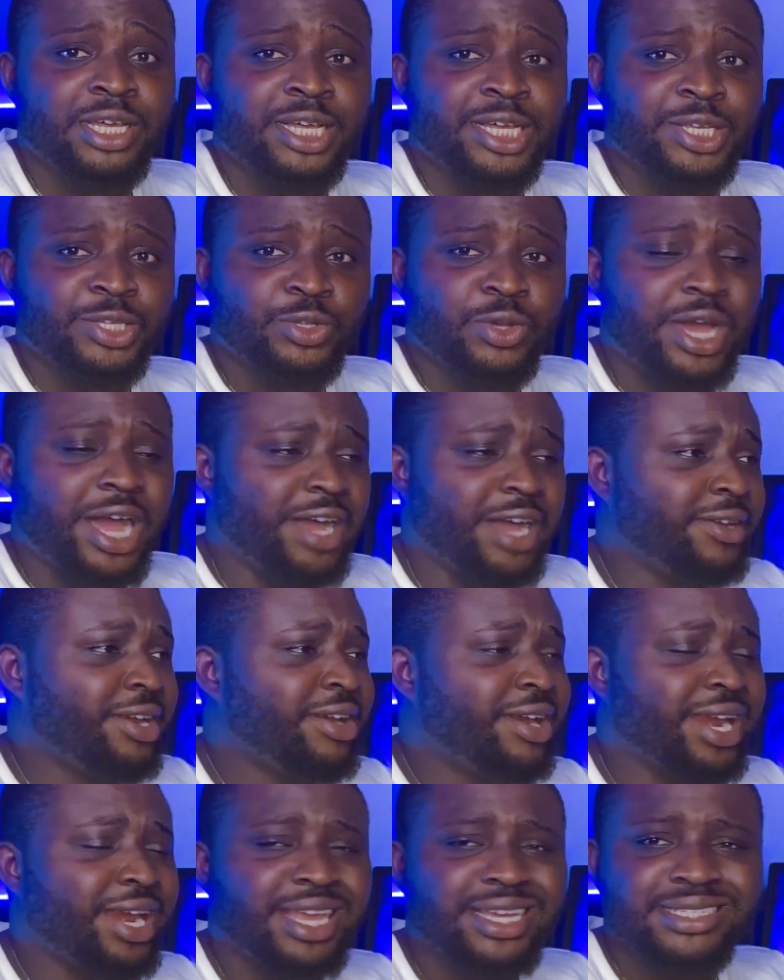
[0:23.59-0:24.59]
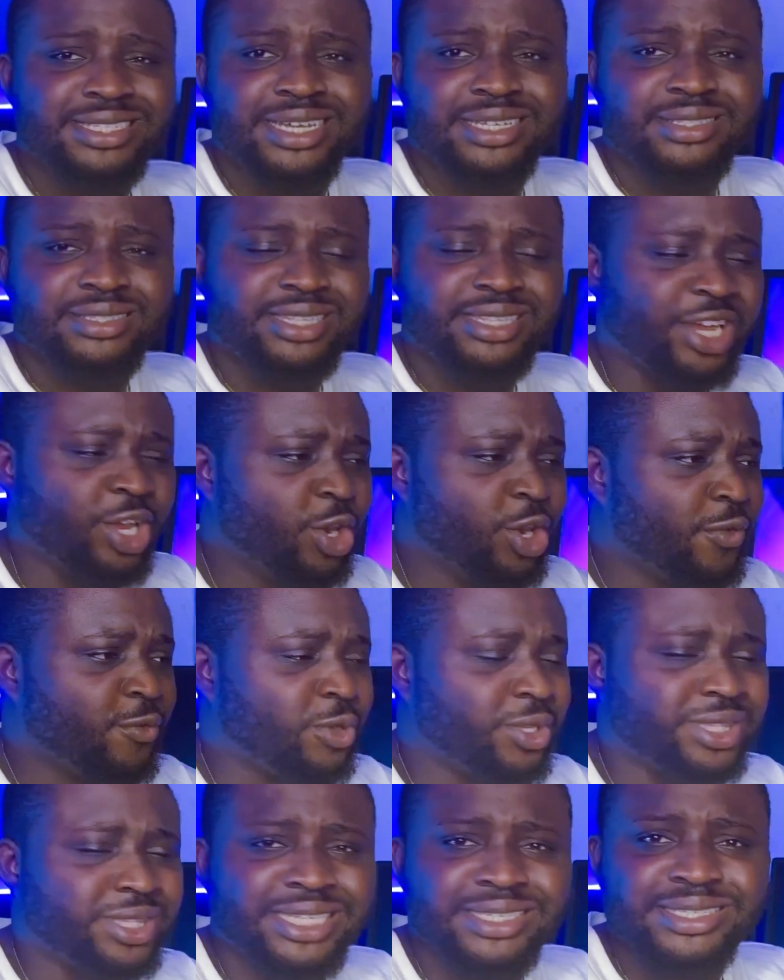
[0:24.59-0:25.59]
So I now realize that the kind of
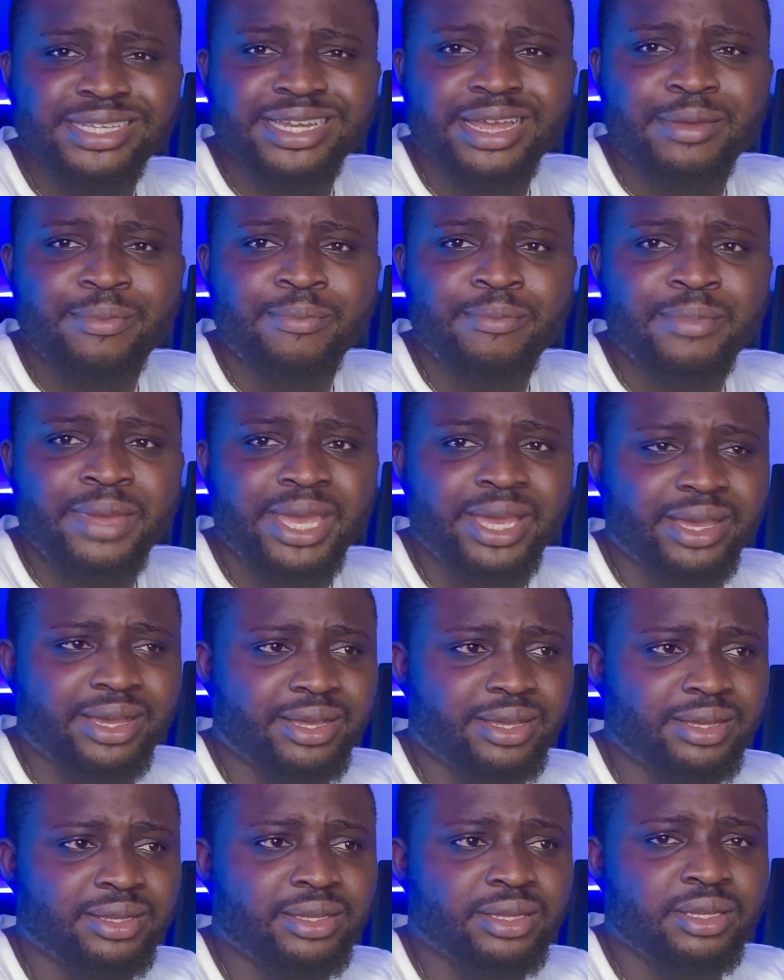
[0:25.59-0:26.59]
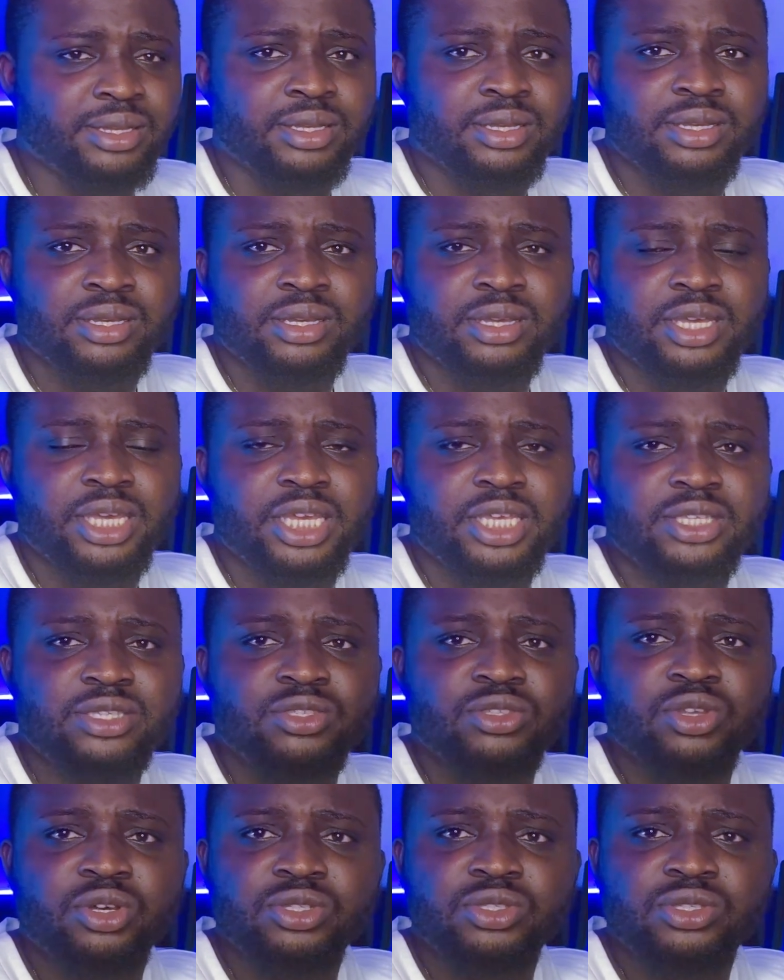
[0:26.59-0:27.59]
content that I make is
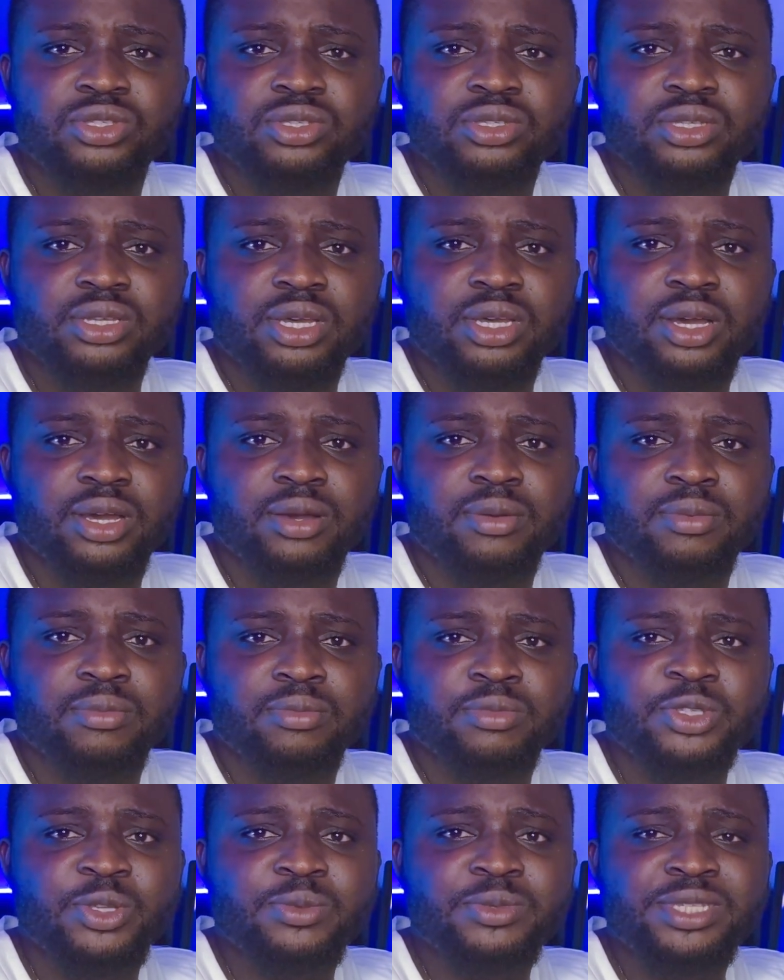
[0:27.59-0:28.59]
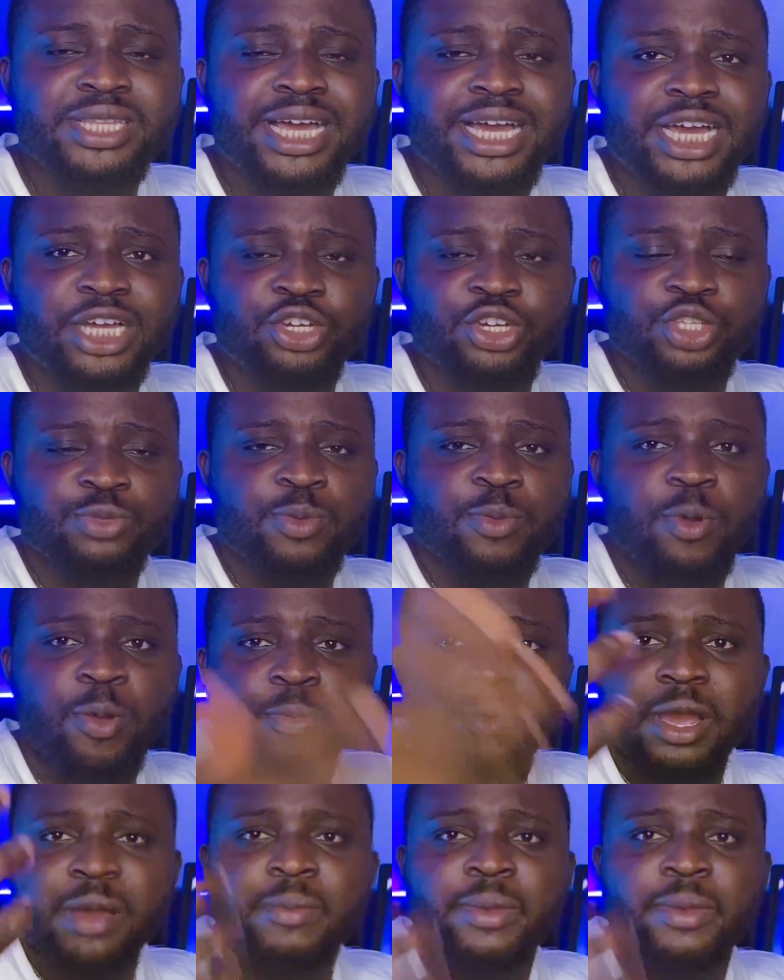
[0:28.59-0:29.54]
not something that I can just open